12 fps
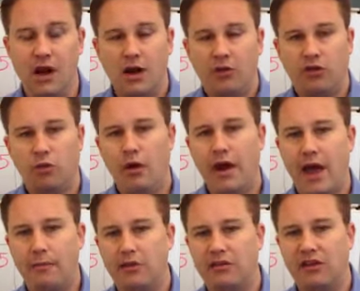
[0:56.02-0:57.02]
So what
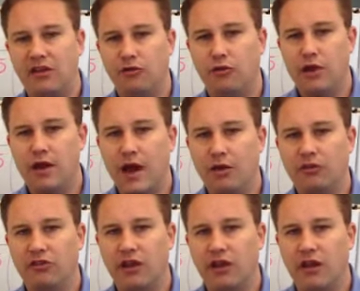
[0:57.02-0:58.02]
happens if we now
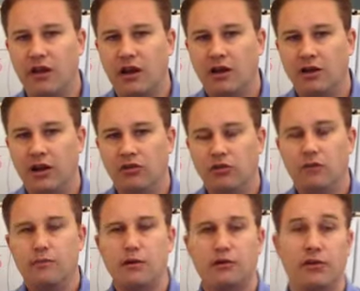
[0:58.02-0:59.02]
say, let's
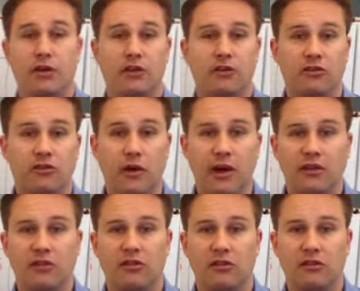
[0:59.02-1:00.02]
remove the
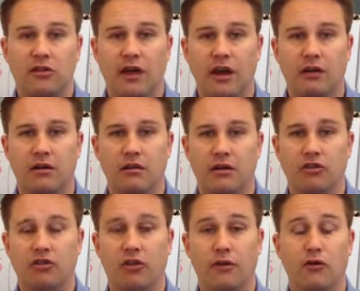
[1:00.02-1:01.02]
constraints that the
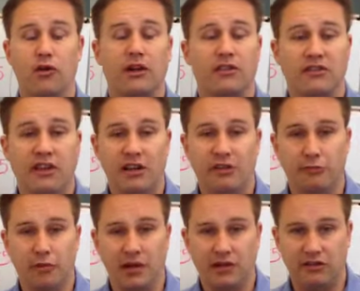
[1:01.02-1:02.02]
server itself
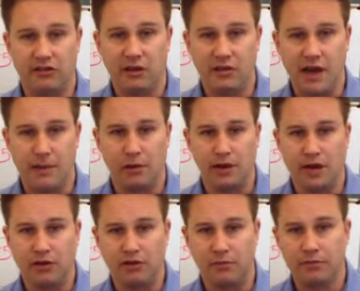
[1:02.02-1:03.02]
places on the
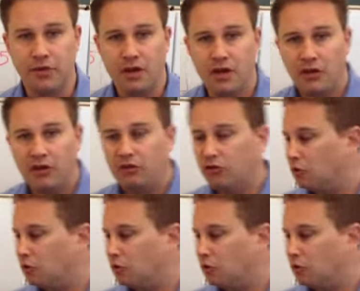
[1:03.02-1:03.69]
application? So